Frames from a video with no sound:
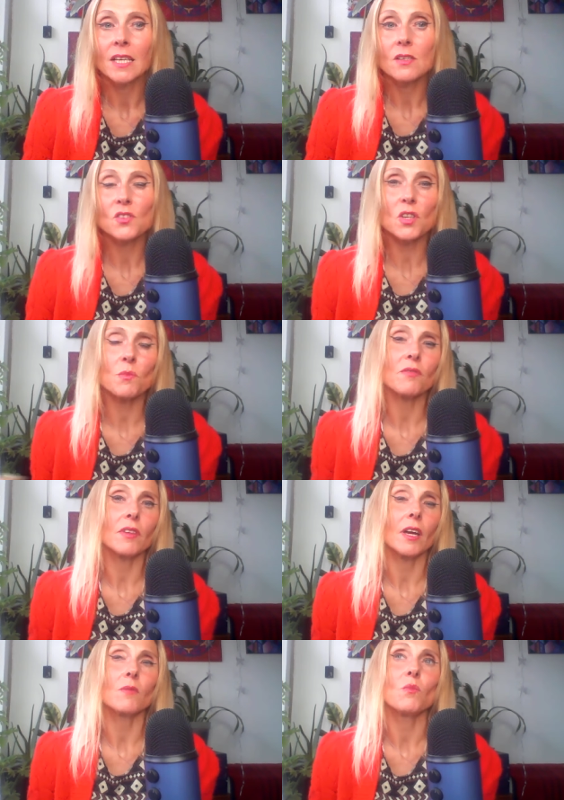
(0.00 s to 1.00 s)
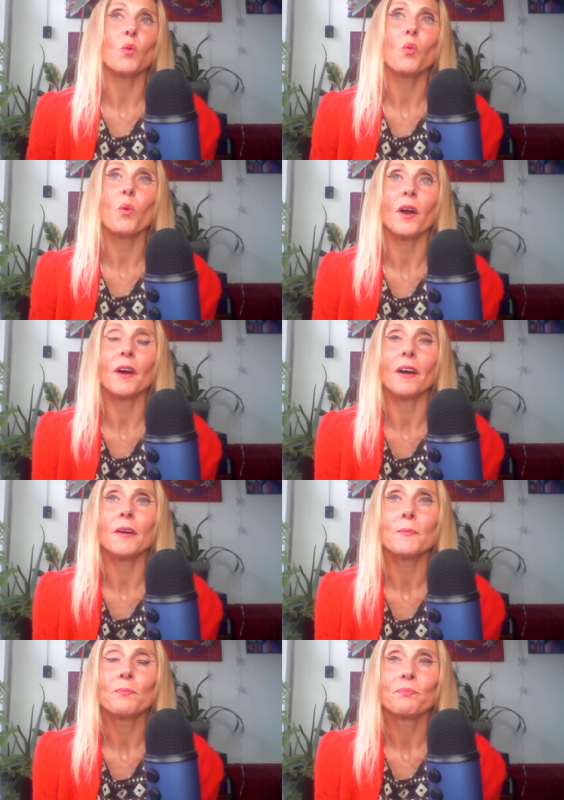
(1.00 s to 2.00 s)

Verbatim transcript: Some of them were